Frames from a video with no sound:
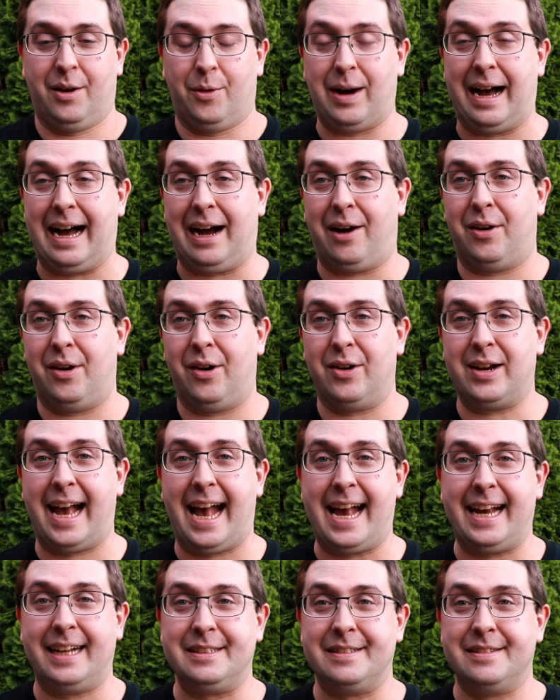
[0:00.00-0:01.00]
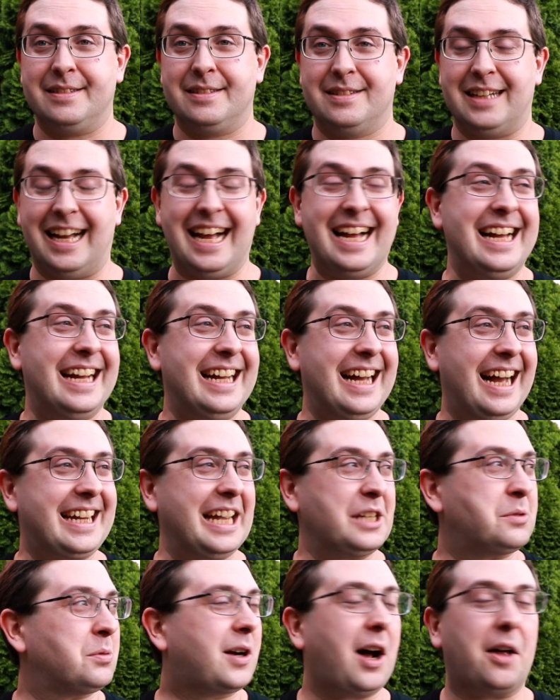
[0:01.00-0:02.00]
Wow, okay. I
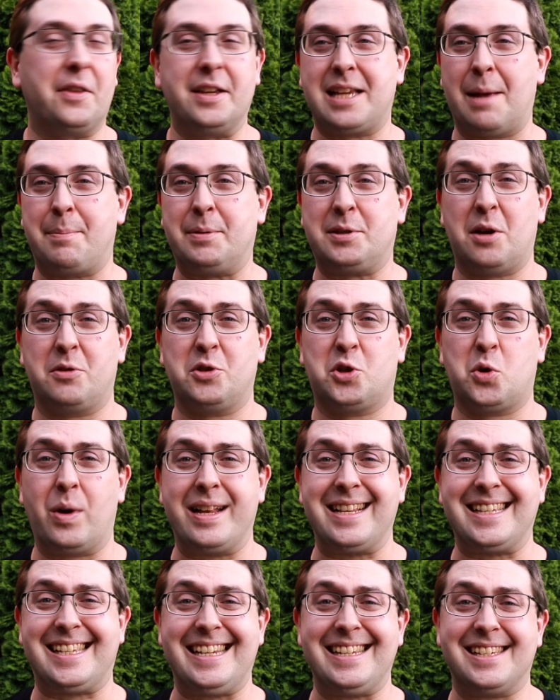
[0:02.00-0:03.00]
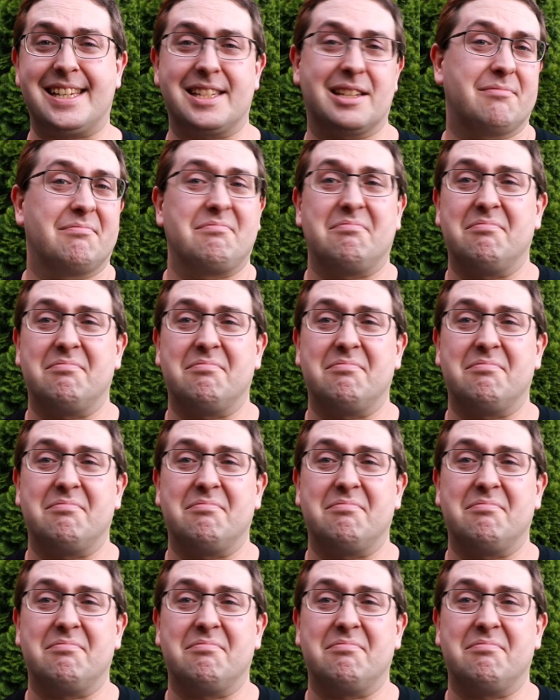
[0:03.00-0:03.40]
guess we'll call this episode Twinsies.